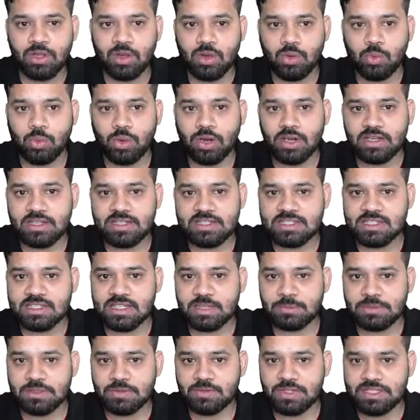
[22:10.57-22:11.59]
What is
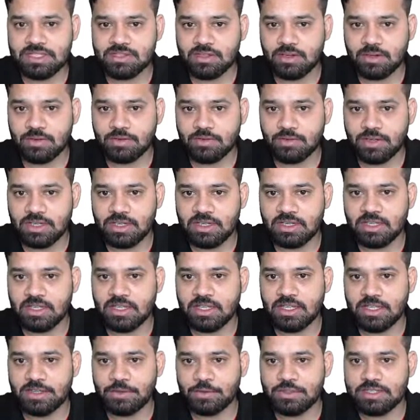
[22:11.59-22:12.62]
tips feature of Twitter?
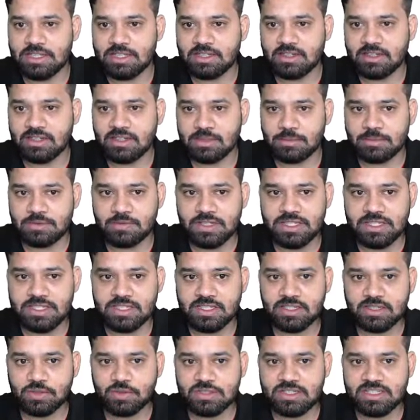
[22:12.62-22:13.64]
Using the tips feature,
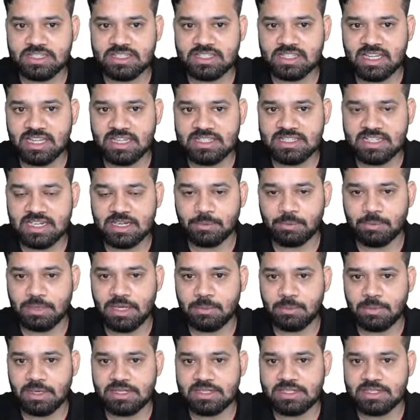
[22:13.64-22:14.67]
users can send
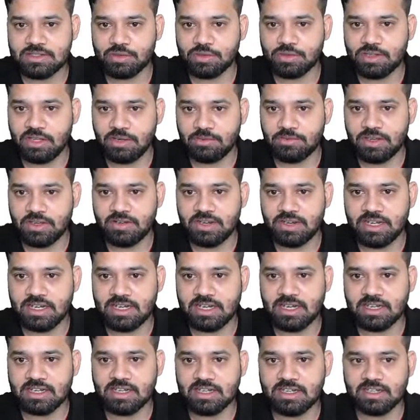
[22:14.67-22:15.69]
payments to their favorite
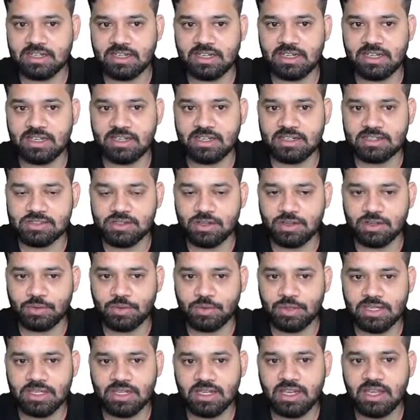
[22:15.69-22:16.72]
content creators on
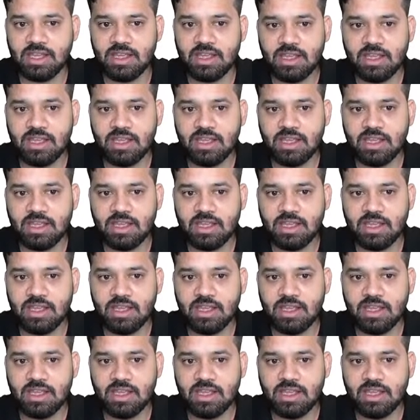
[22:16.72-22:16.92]
Twitter.